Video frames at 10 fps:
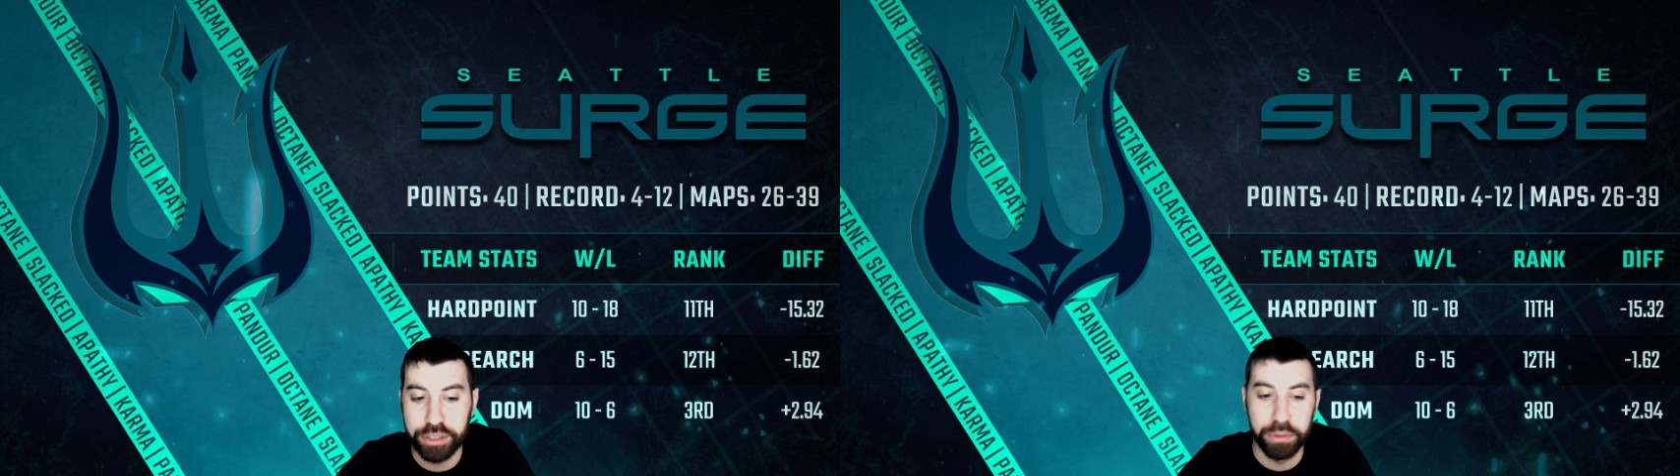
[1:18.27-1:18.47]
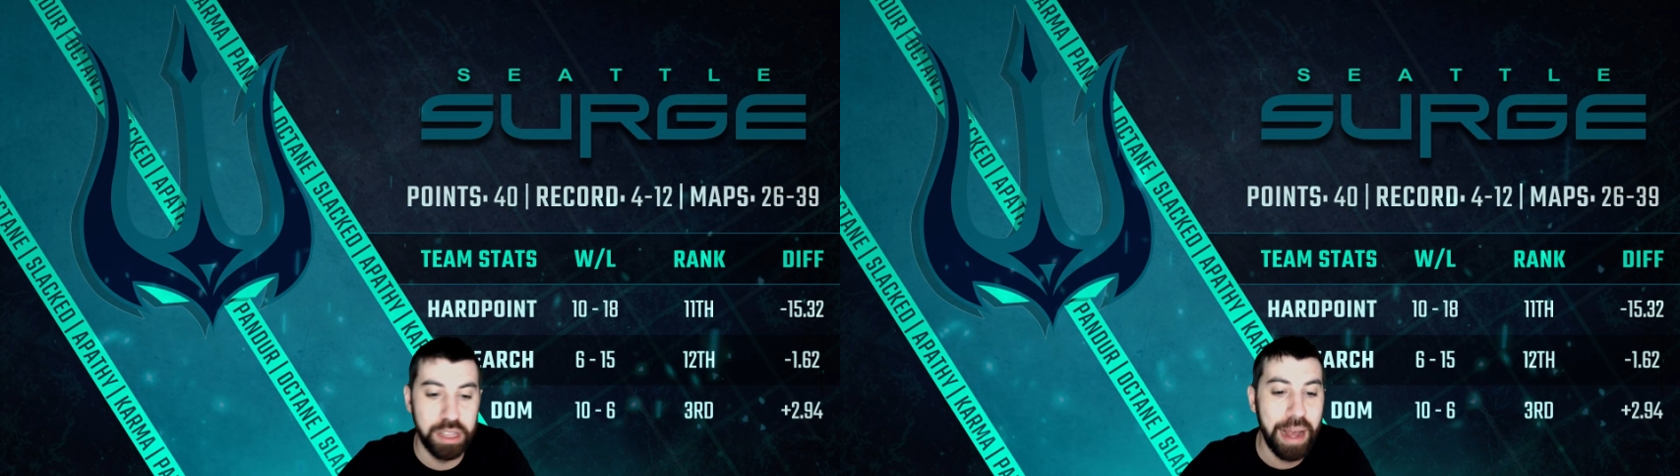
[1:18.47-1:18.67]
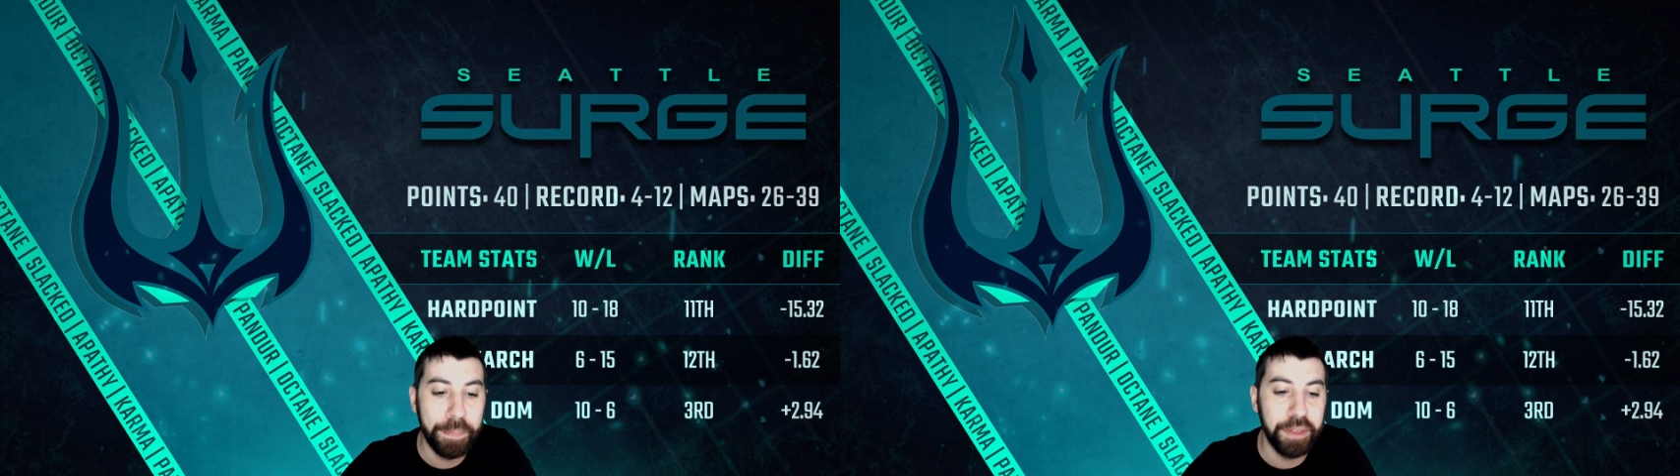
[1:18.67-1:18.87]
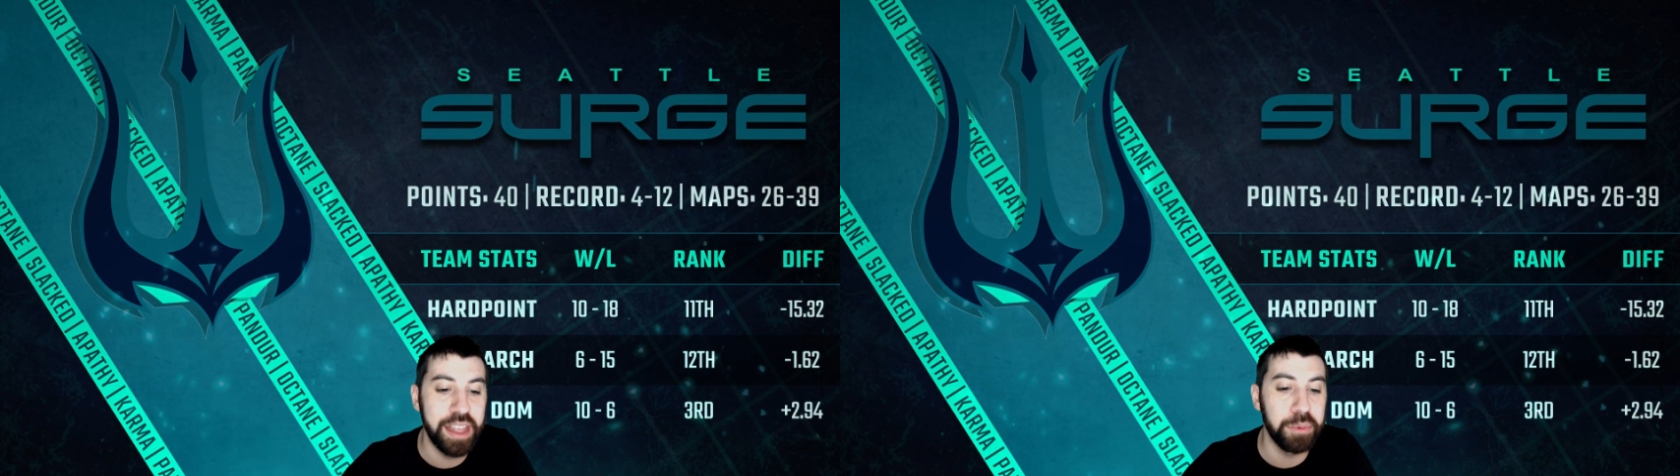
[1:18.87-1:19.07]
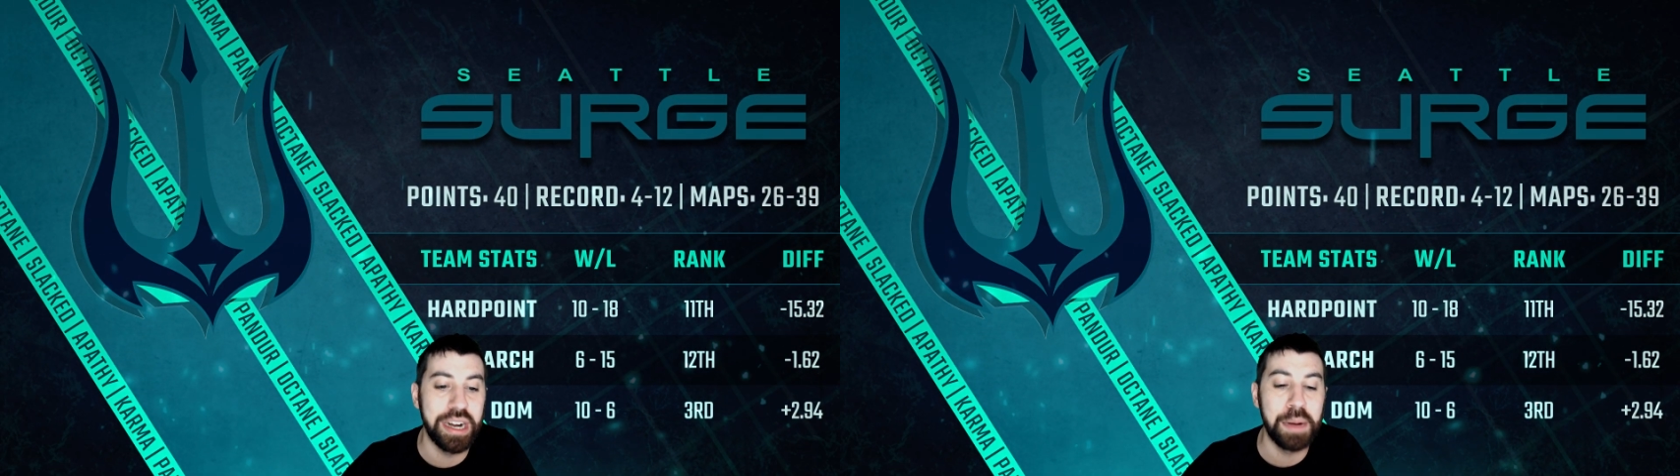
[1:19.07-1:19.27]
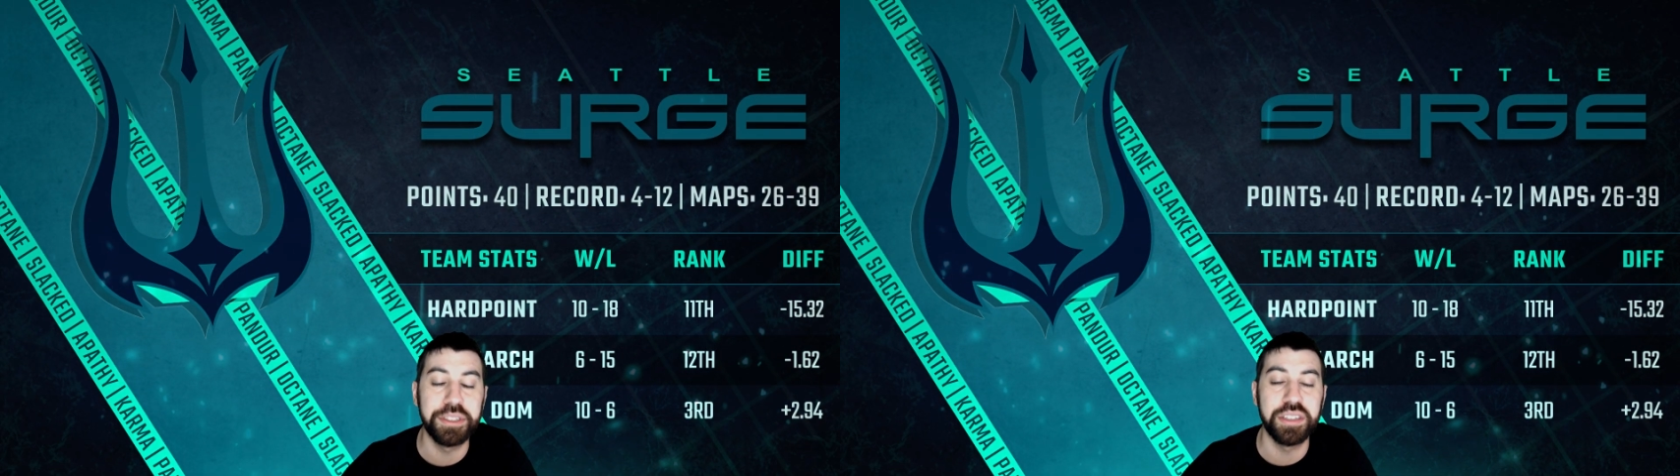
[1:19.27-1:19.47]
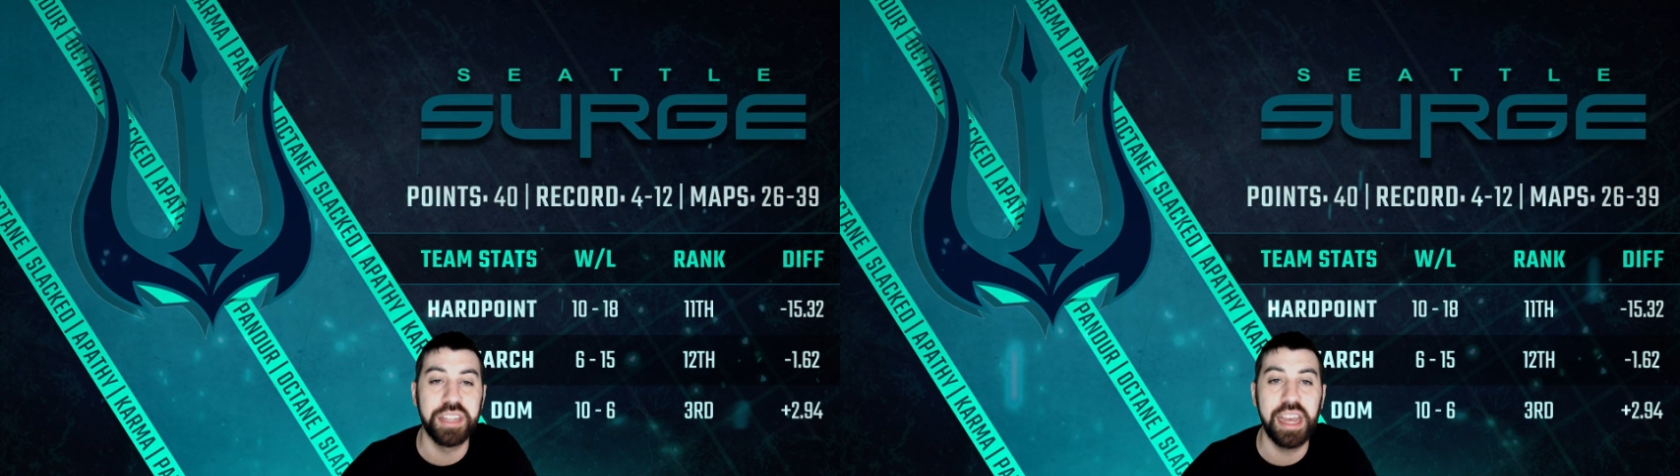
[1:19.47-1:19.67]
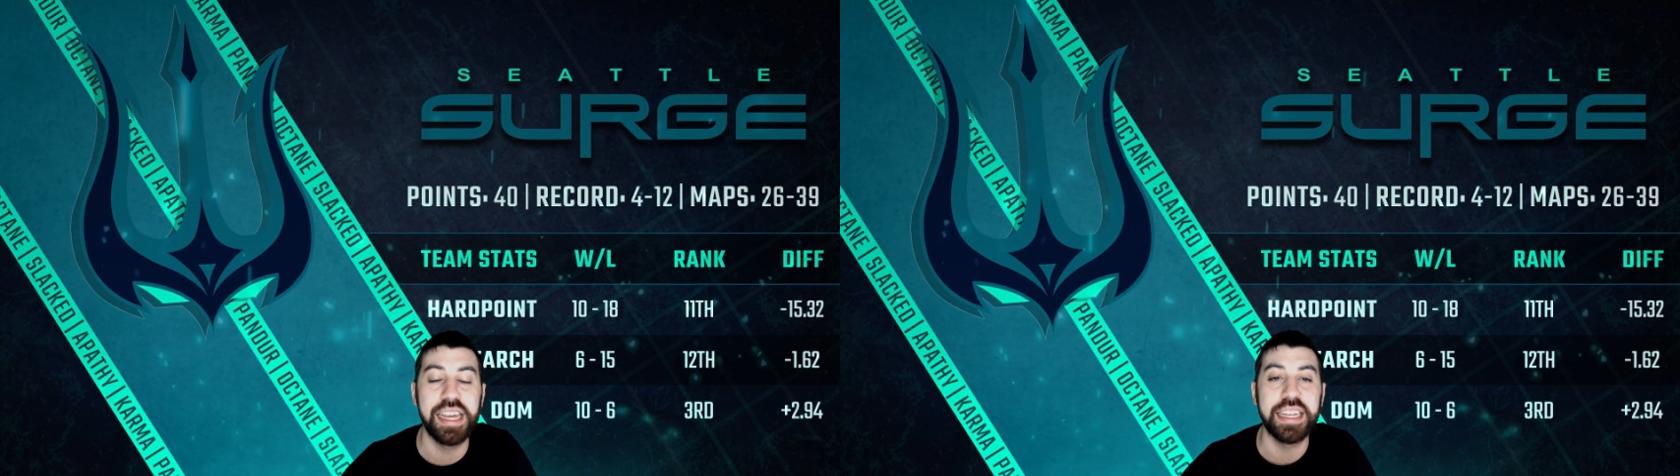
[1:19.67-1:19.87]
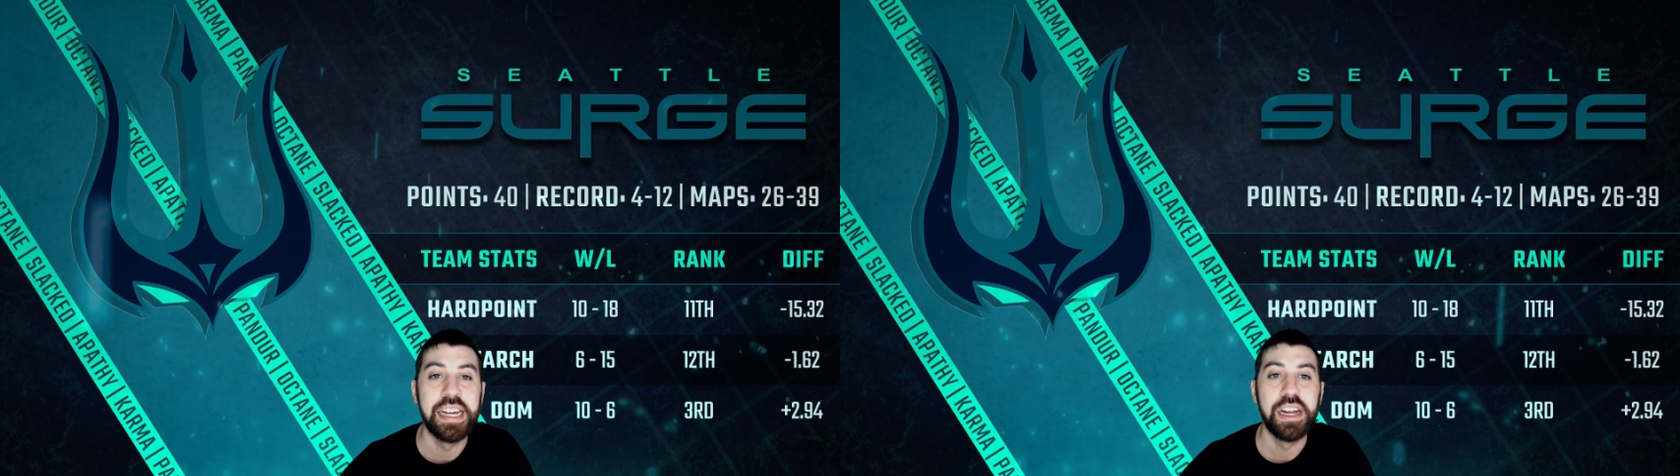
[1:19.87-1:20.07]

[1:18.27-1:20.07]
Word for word: The only map that they were able to take